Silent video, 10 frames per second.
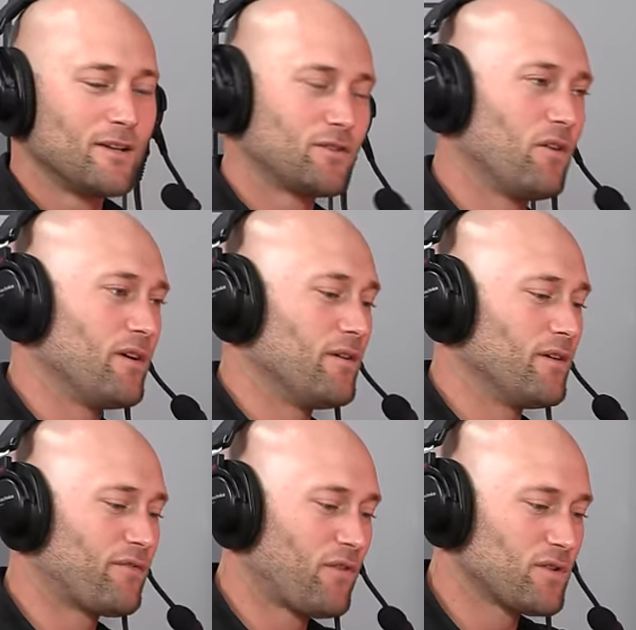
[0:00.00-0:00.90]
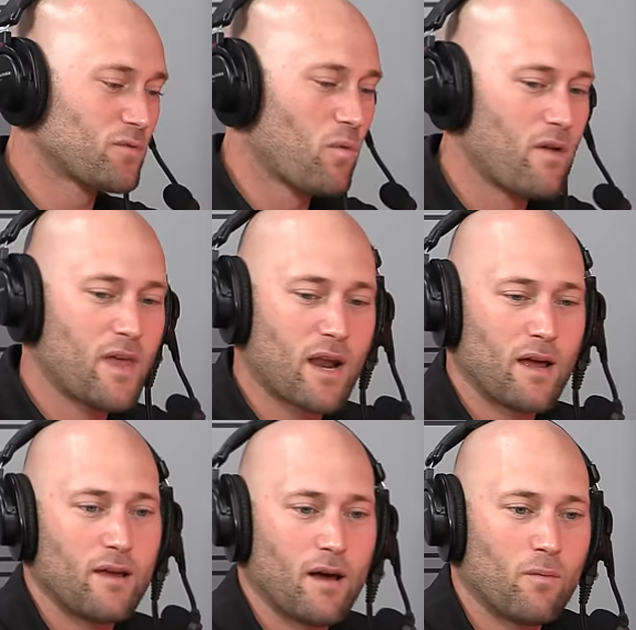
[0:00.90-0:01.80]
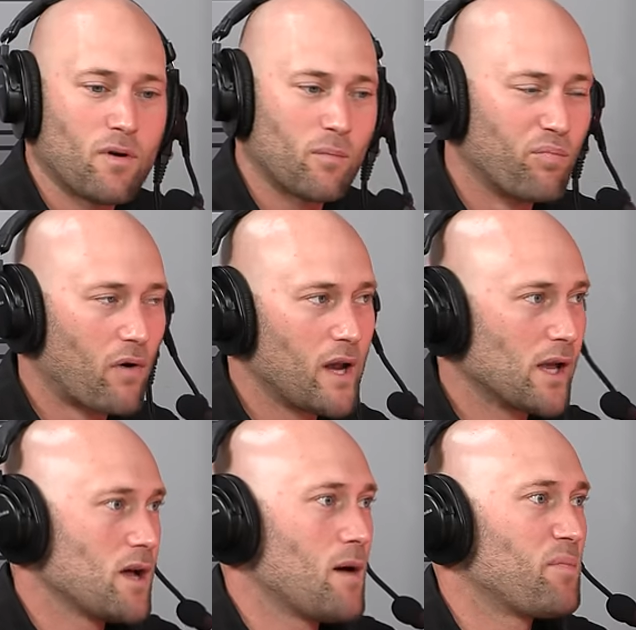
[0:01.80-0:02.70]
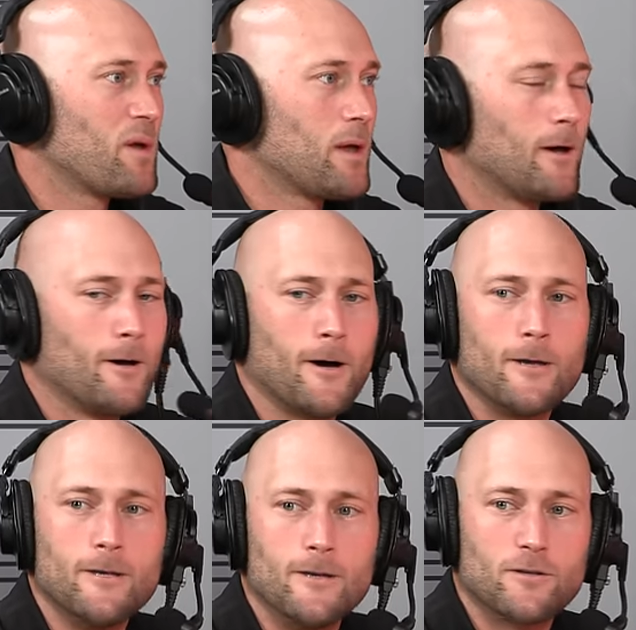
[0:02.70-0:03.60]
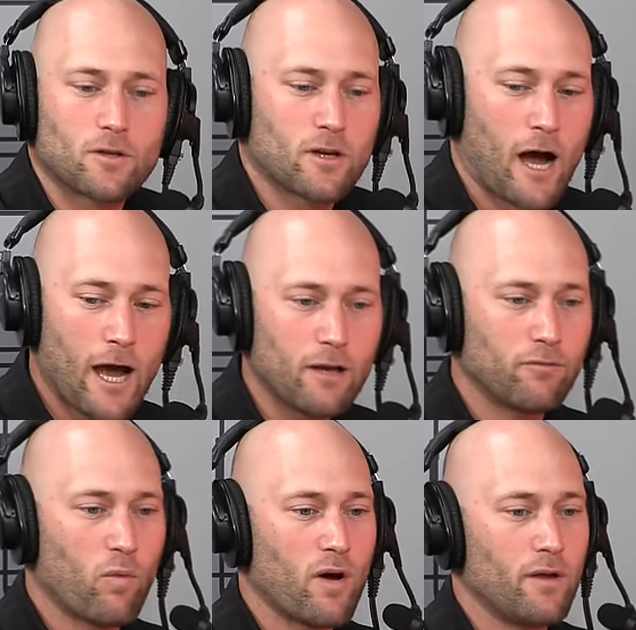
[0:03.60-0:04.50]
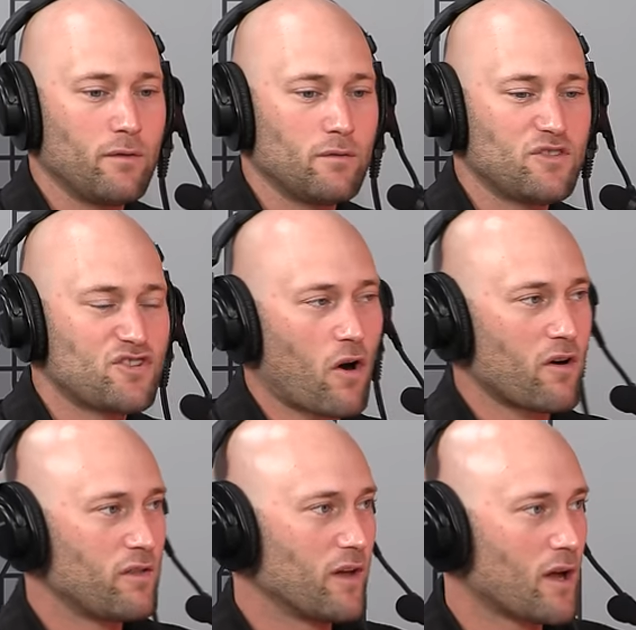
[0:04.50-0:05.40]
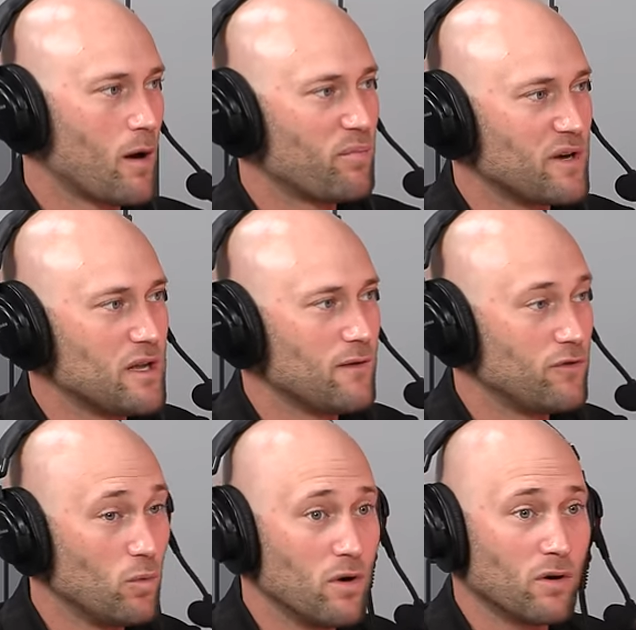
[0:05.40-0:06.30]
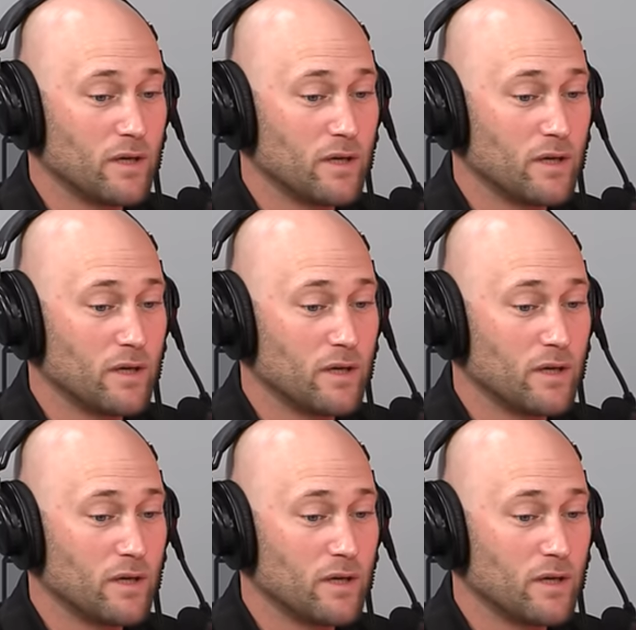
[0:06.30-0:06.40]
So the, the first one that I, I want to bring up uh, is kind of what started the company, if you will,